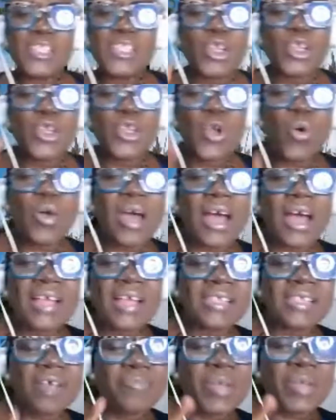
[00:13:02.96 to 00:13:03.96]
So you guys
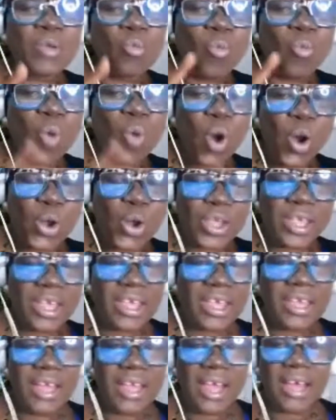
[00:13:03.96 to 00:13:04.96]
have been
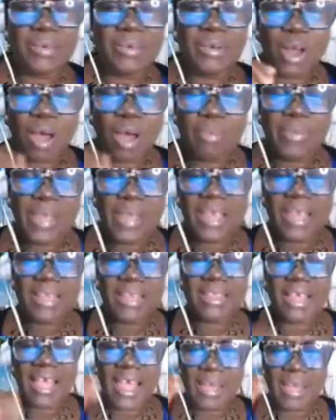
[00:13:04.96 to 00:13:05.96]
working and lobbying
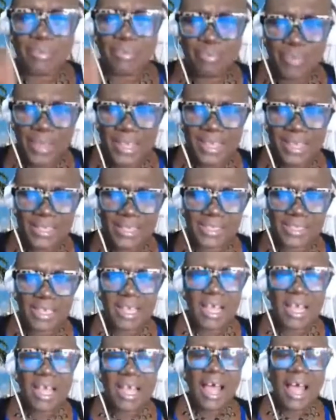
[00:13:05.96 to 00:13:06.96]
the MPs
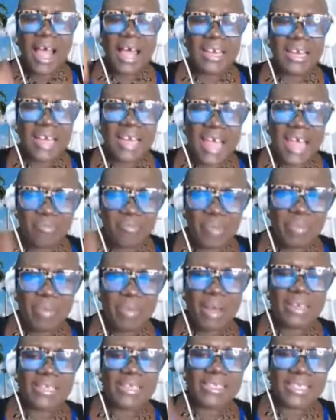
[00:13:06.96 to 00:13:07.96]
and
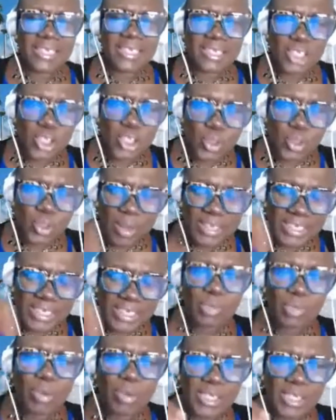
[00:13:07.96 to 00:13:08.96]
everybody since
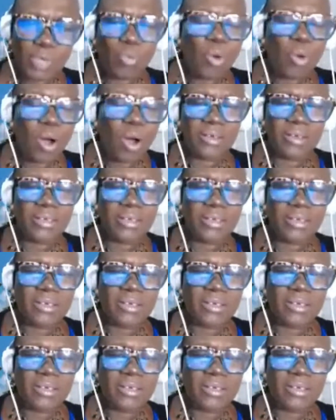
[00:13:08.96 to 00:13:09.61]
2021.